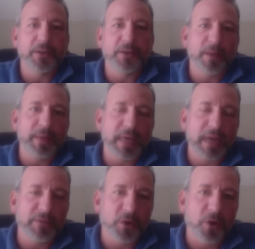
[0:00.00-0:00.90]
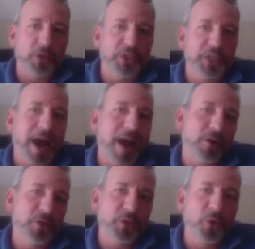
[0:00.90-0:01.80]
are coming out of the so-called
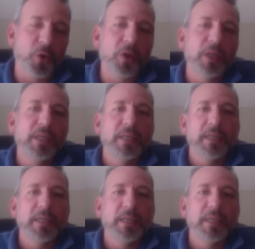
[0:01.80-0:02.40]
Chicago School.